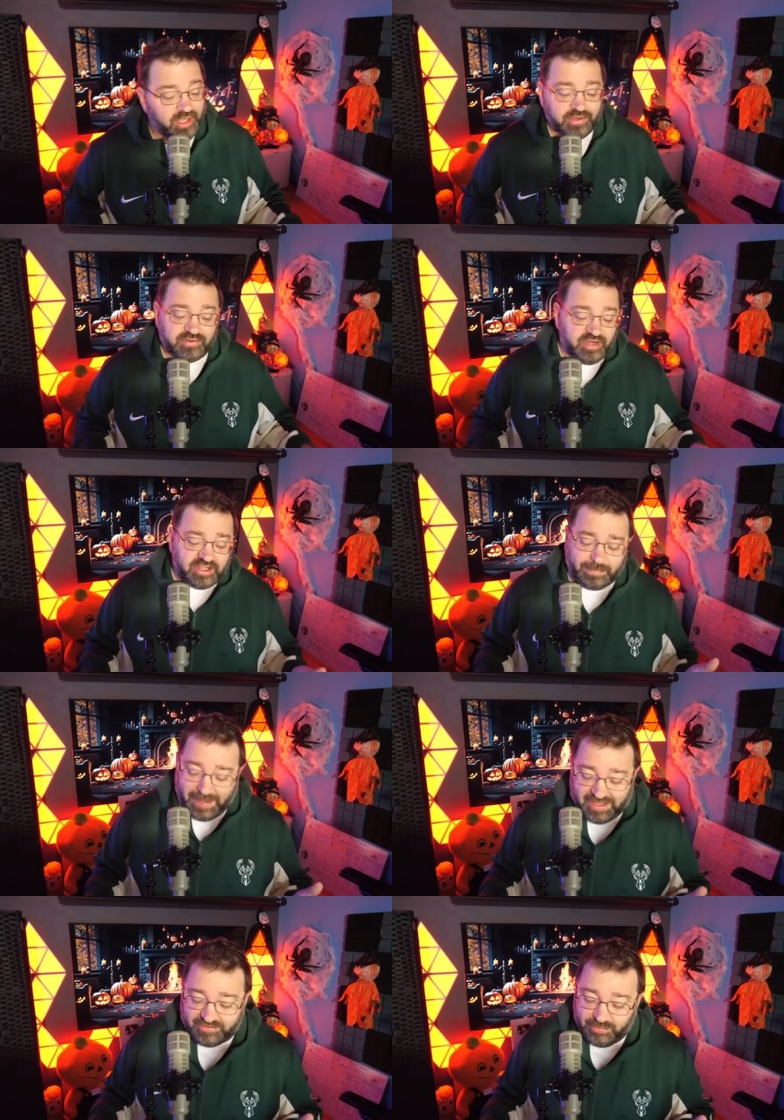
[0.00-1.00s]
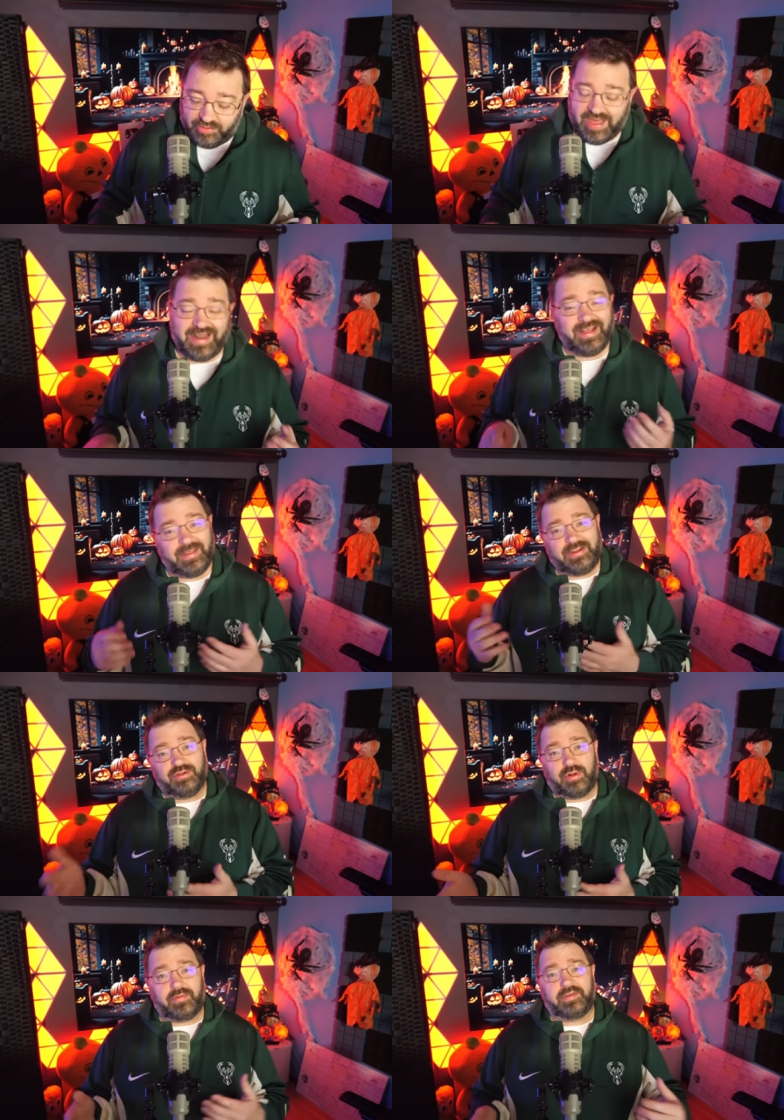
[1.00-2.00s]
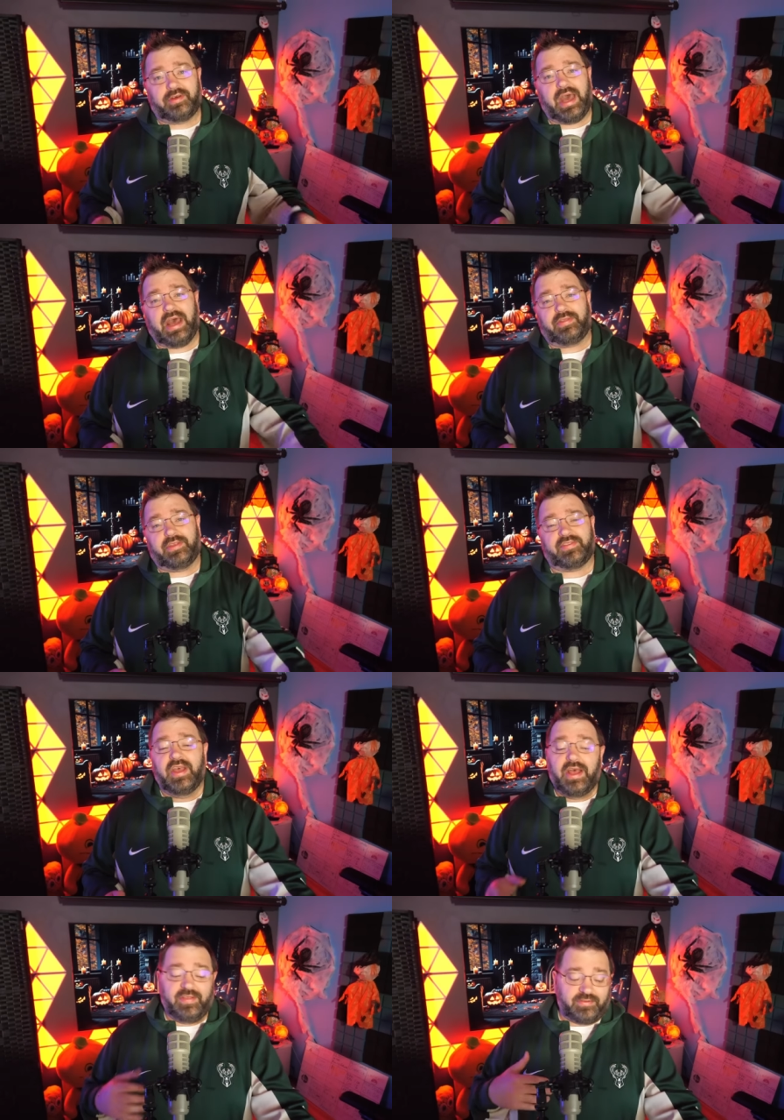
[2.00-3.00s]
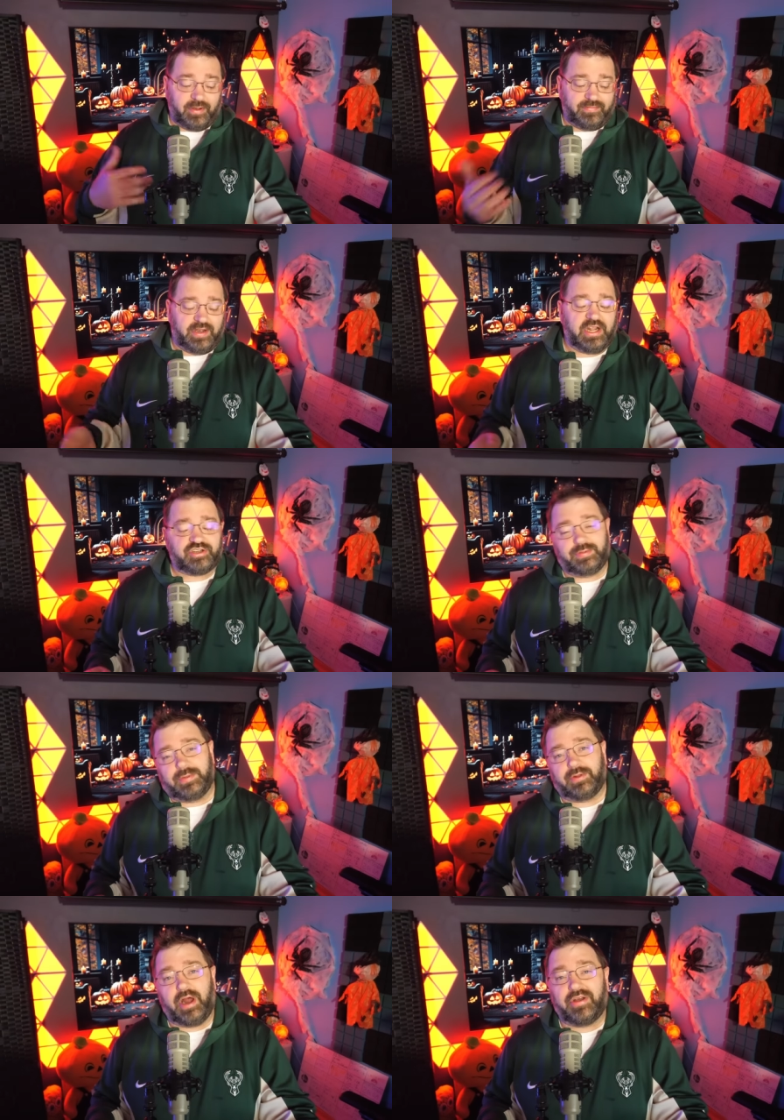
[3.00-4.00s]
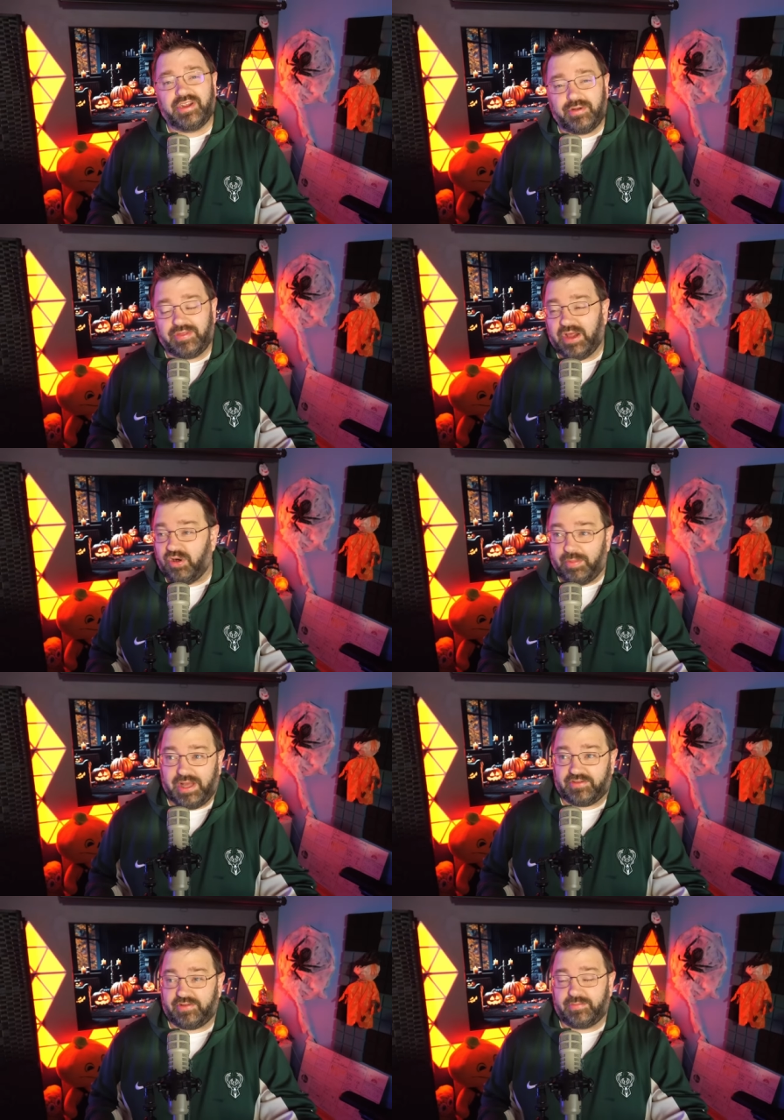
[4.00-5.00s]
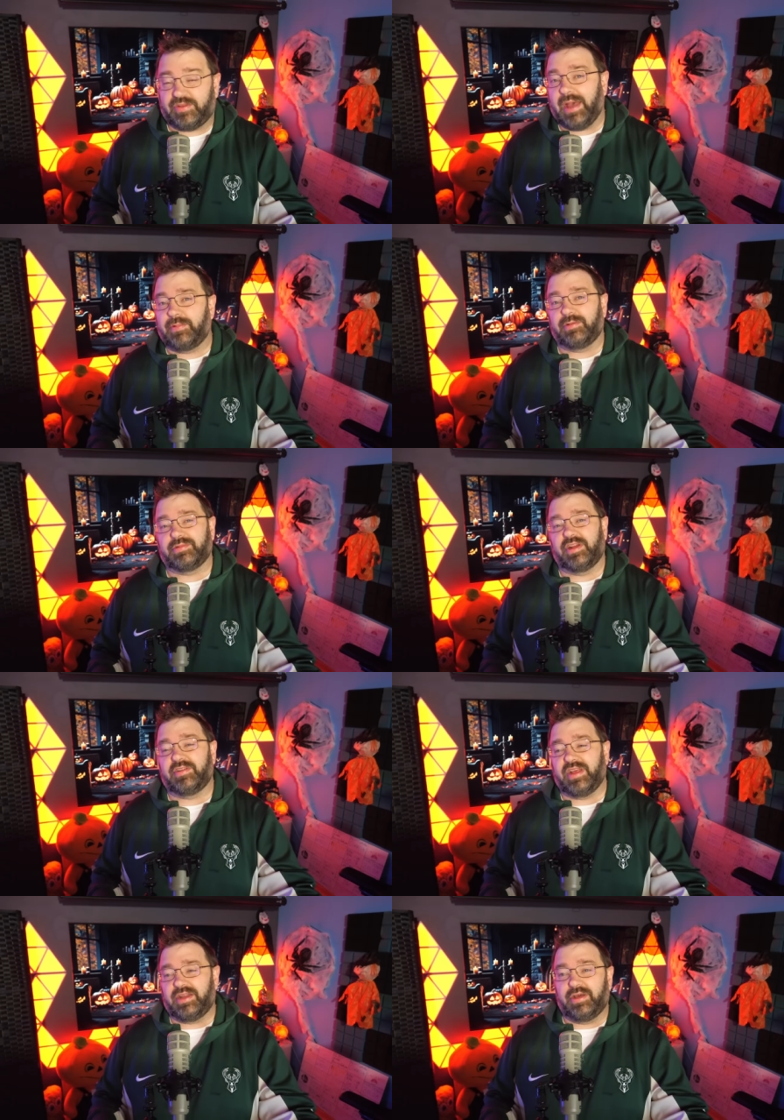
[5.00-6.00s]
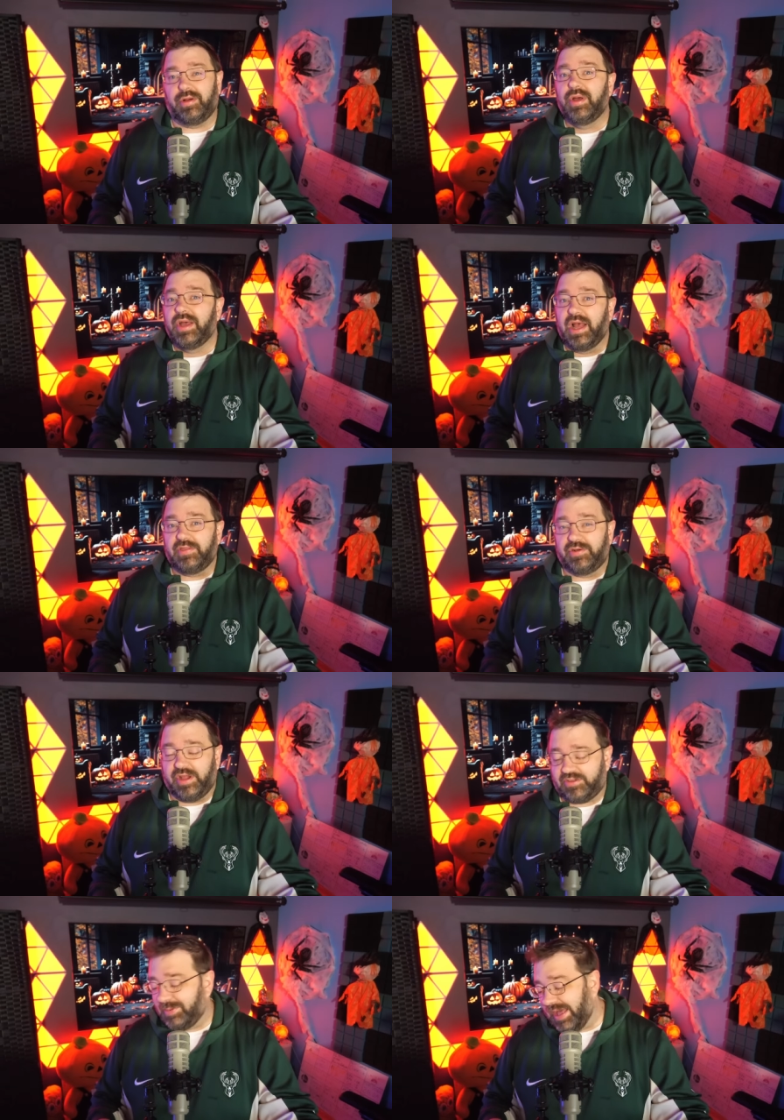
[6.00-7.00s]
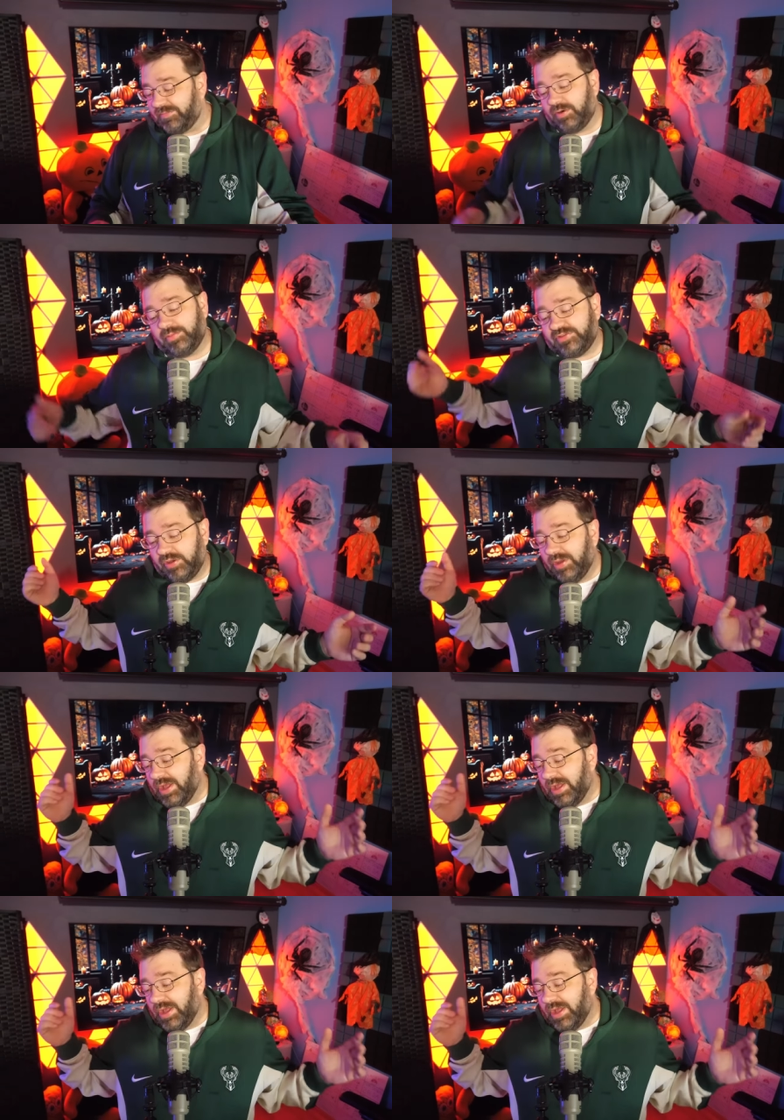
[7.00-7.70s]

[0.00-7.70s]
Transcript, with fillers: So it is possible that they do a reveal at this, and that's why financial people are hearing that, oh man, something's happening with Nintendo and their next platform. So